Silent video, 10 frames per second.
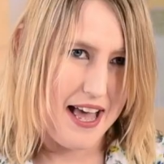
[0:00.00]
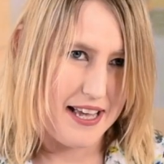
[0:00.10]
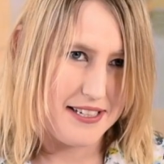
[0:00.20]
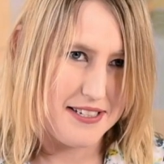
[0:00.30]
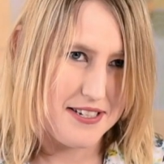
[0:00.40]

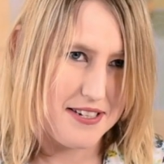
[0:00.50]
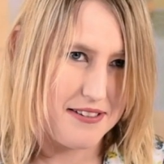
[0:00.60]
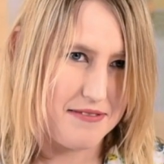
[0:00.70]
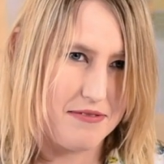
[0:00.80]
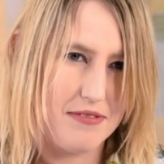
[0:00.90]
and
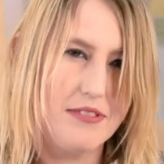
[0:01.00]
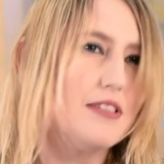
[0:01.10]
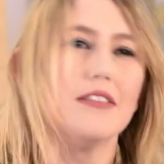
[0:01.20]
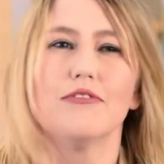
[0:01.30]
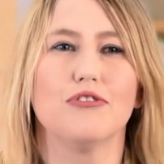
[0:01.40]

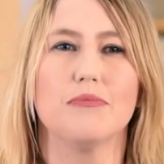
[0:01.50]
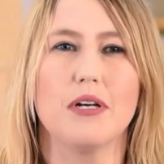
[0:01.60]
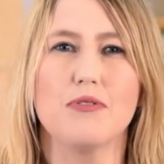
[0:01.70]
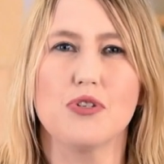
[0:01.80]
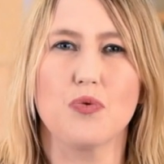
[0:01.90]
from
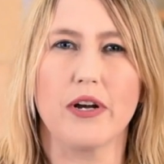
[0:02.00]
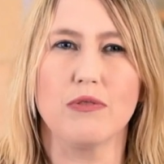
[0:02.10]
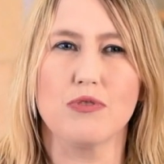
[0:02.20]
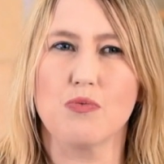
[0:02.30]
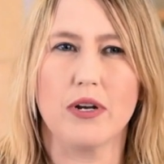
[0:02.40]
those
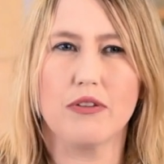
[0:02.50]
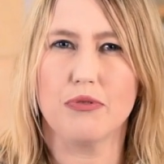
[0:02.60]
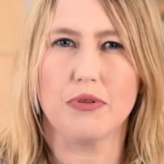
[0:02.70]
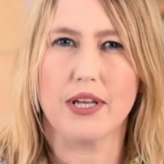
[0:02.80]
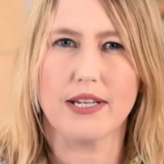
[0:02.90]
squiggles
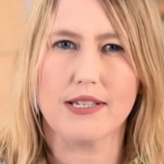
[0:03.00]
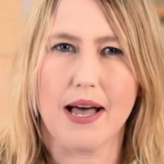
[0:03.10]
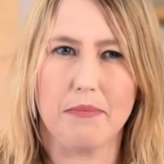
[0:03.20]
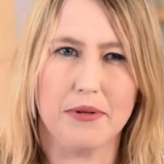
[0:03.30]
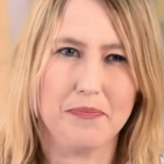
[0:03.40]
wonderful things
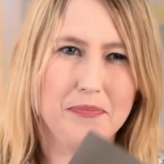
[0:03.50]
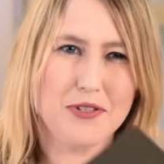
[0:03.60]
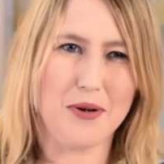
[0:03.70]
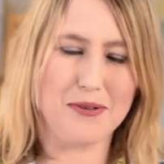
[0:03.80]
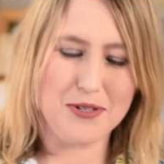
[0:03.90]
happen.
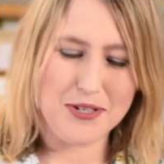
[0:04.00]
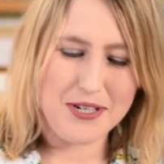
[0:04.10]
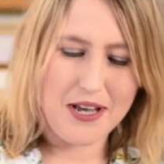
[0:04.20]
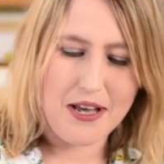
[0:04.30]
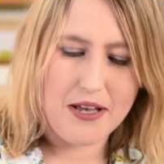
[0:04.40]
So I'll just